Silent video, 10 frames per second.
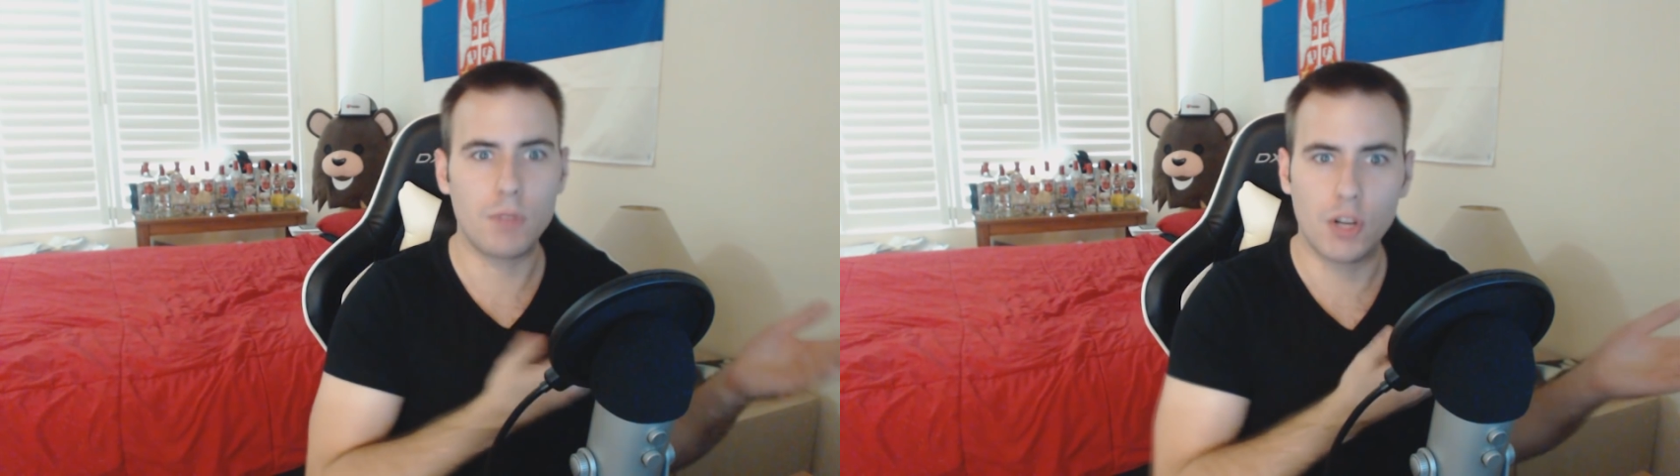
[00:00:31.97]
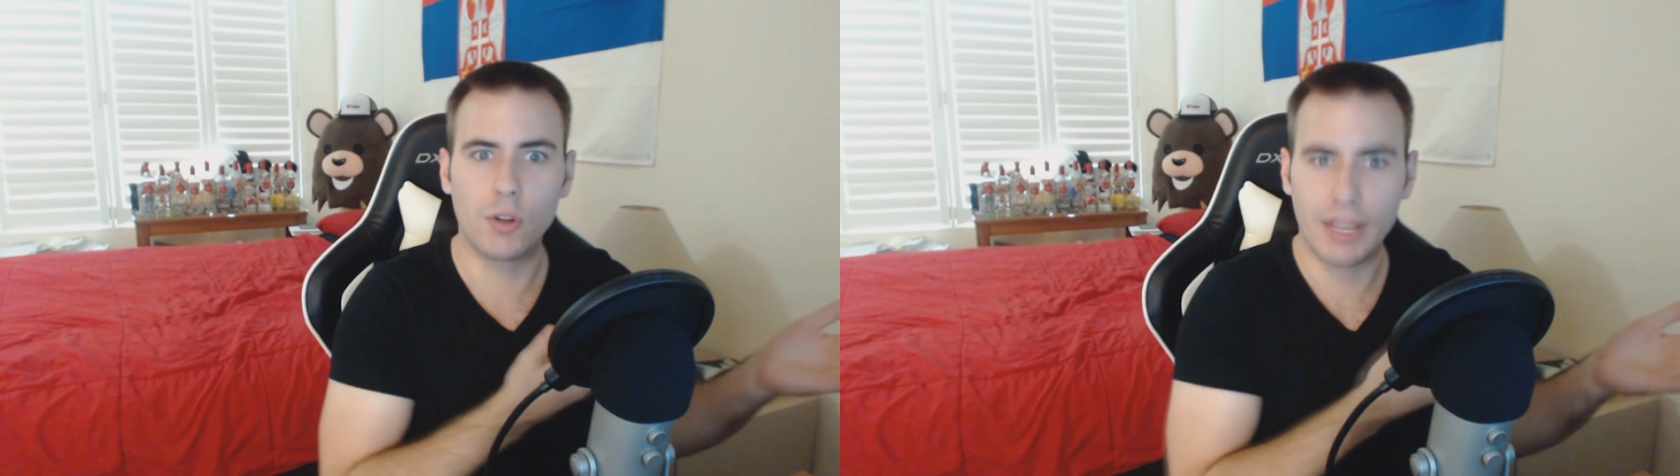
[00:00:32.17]

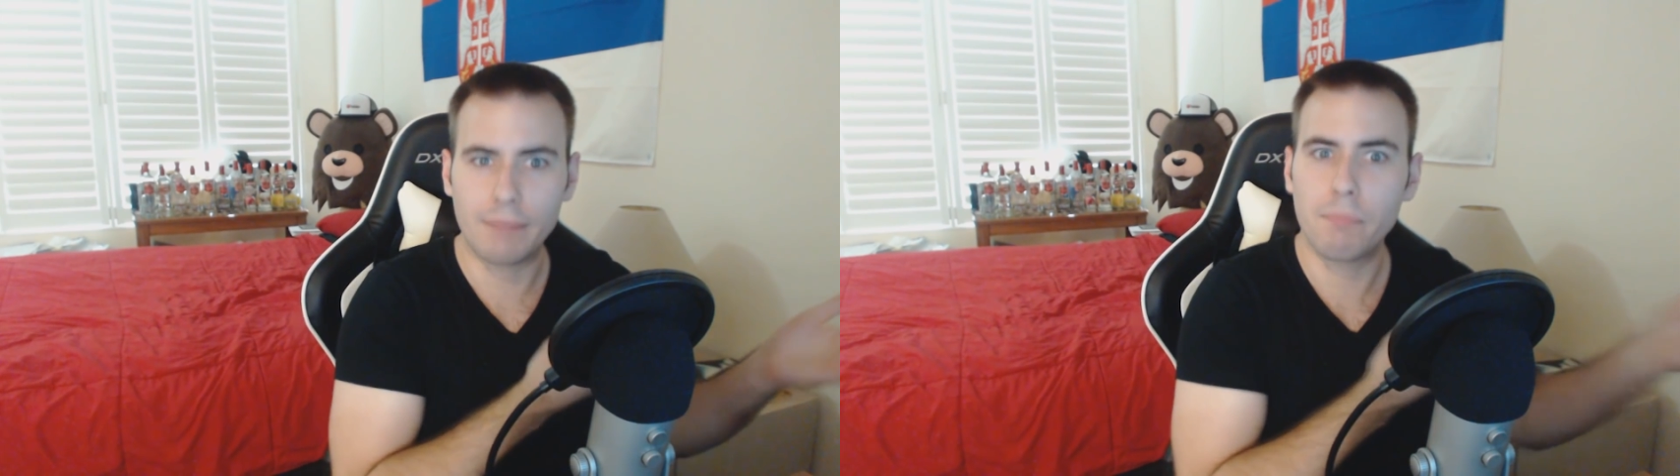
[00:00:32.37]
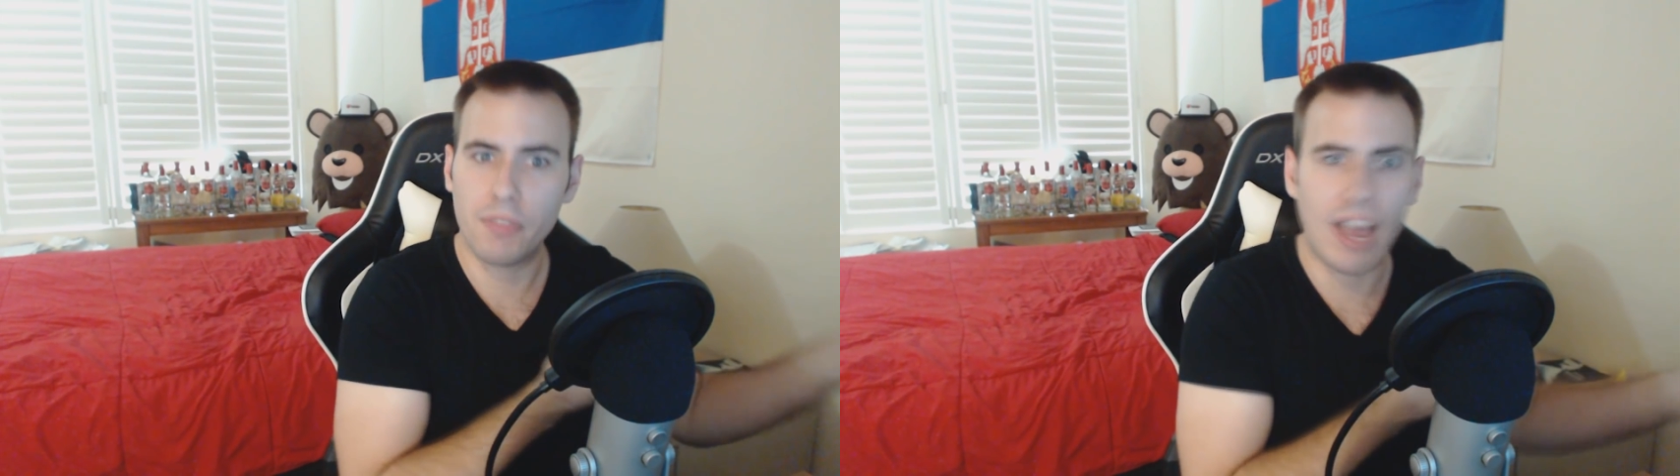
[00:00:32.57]
you know,
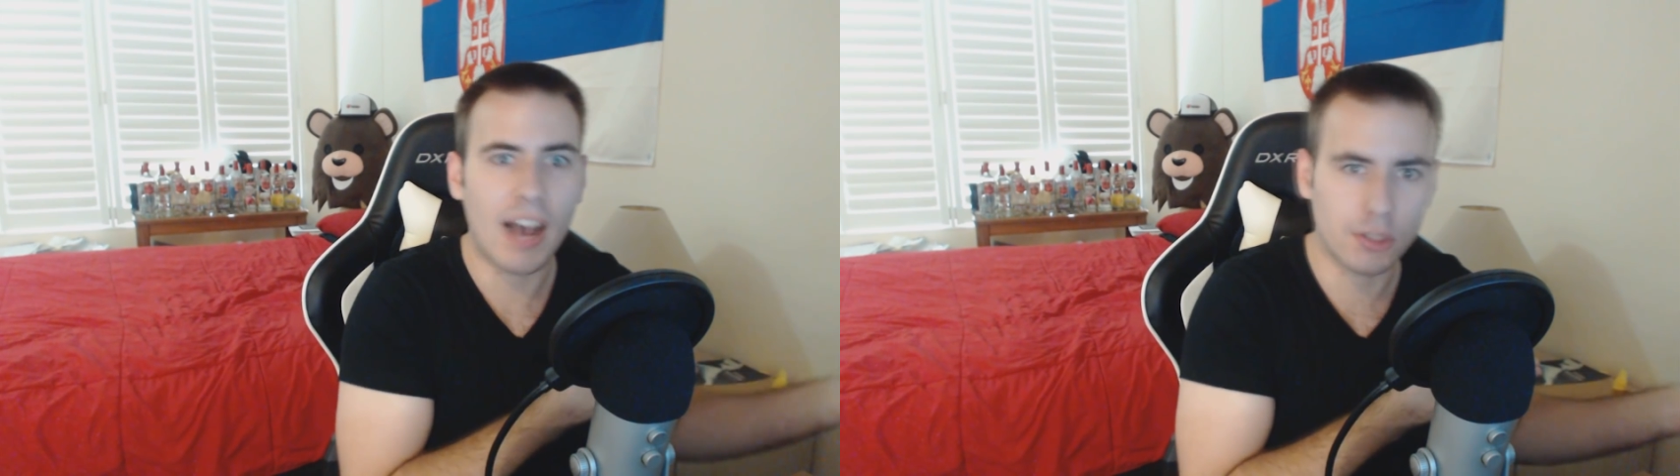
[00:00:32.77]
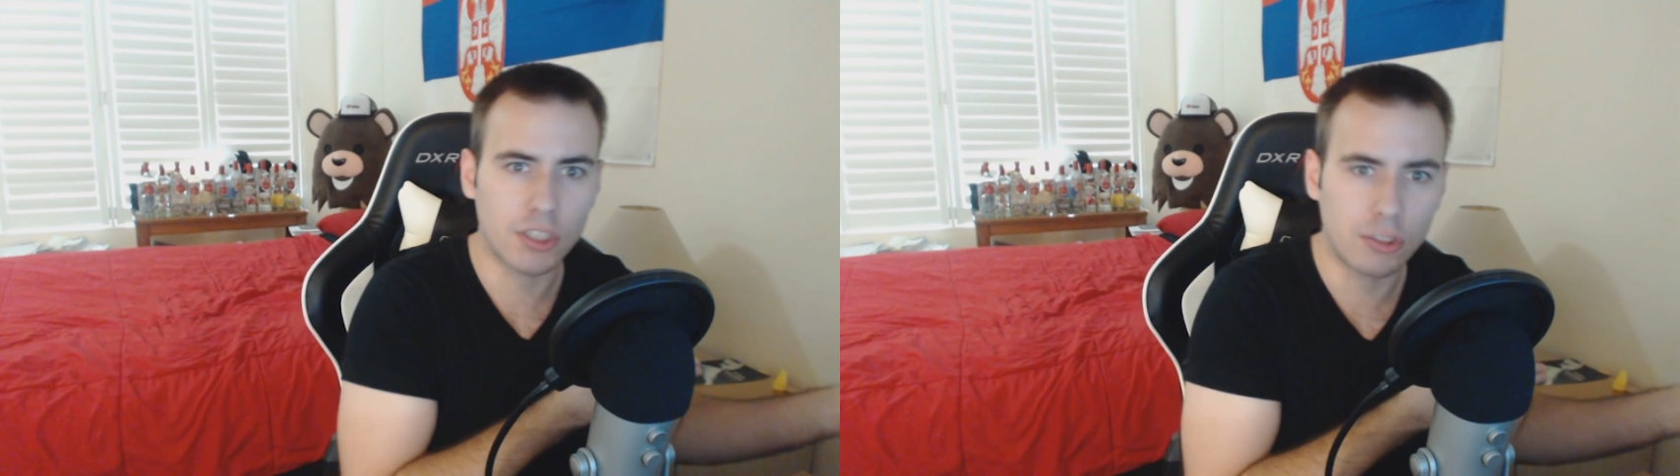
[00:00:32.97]
like
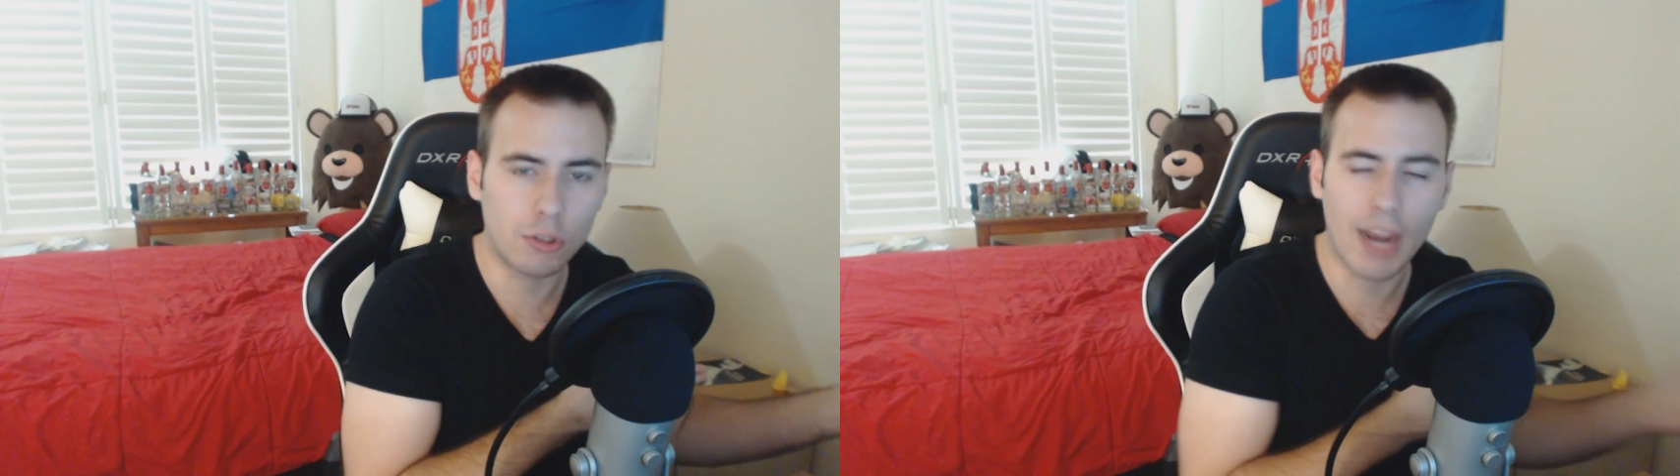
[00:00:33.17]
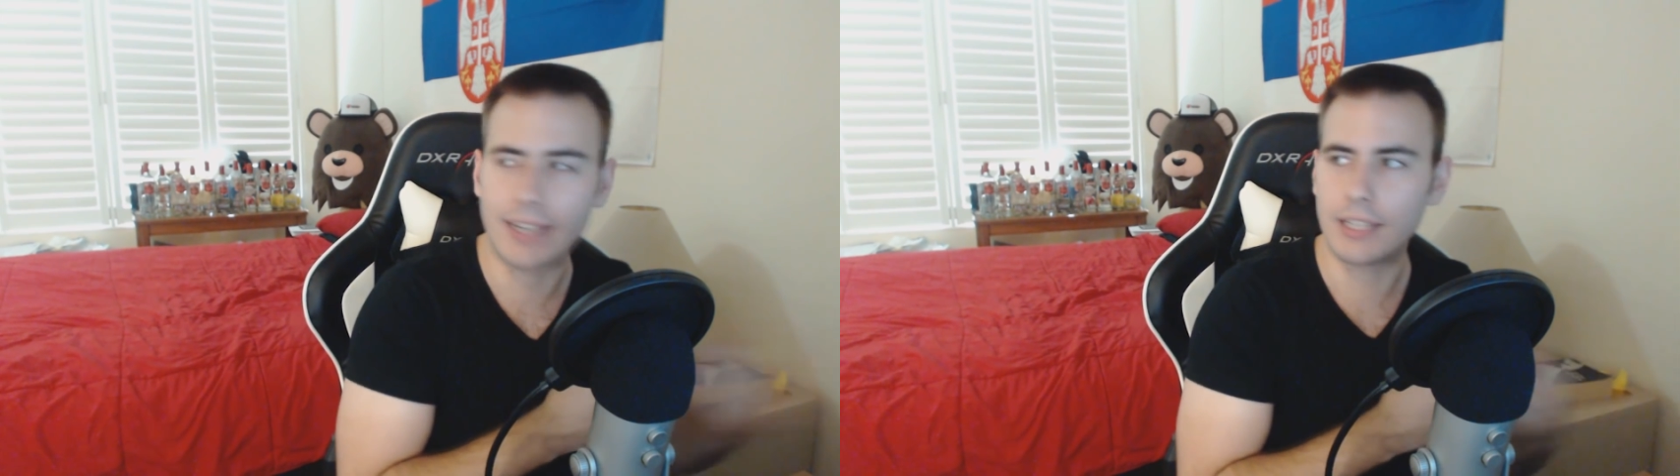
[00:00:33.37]
Thousand
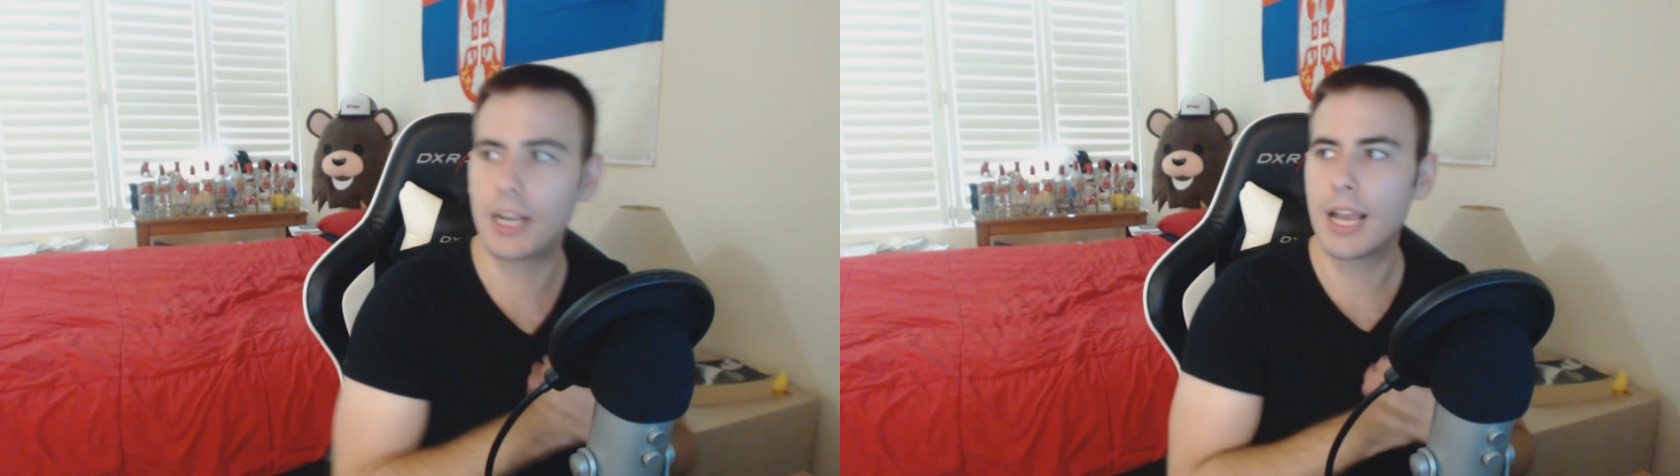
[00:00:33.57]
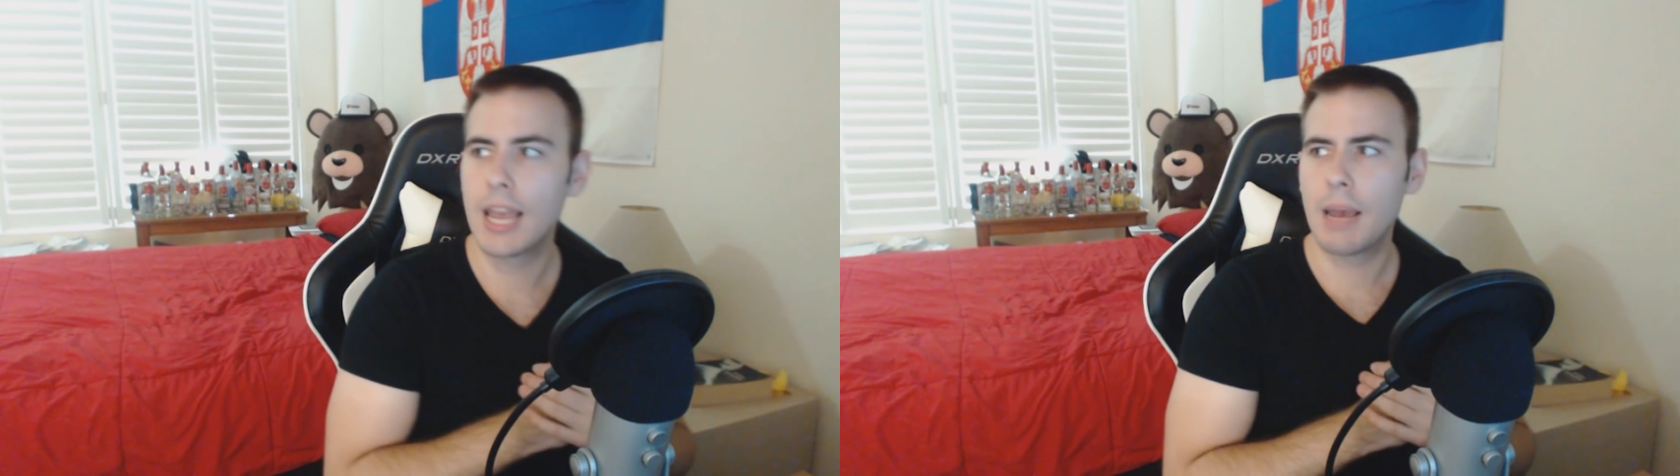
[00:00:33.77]
Dragon.